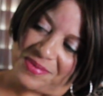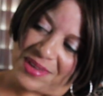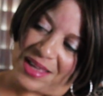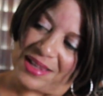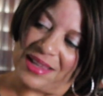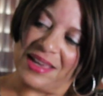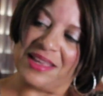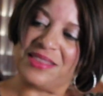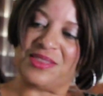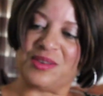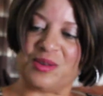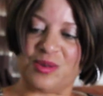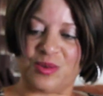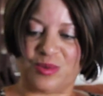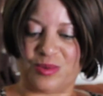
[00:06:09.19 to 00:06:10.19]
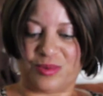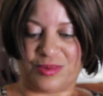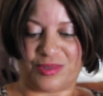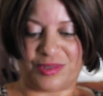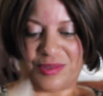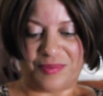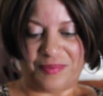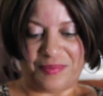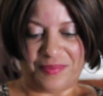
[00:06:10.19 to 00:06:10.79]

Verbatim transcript: I like those.